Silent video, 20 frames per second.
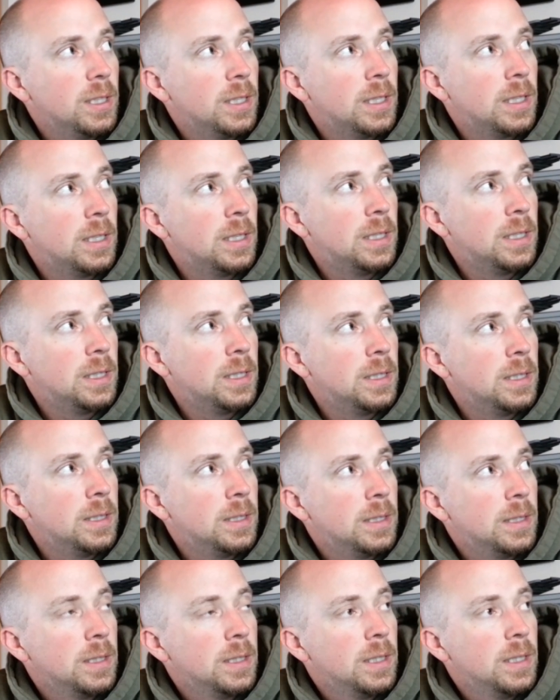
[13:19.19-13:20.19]

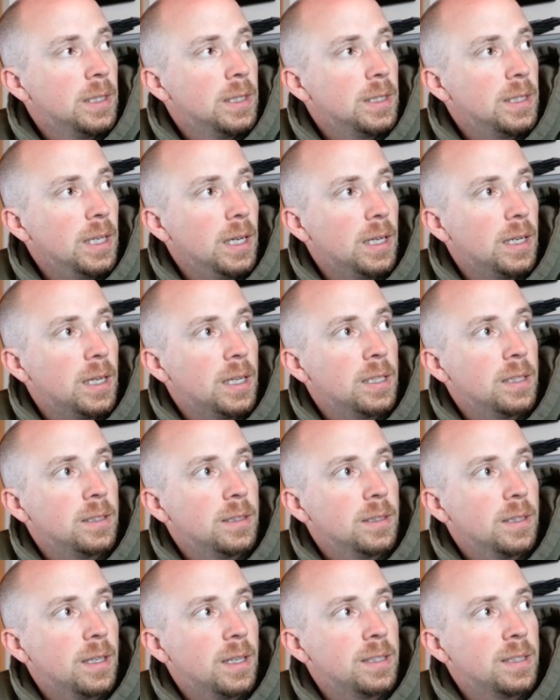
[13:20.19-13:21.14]
Uh, yeah, I,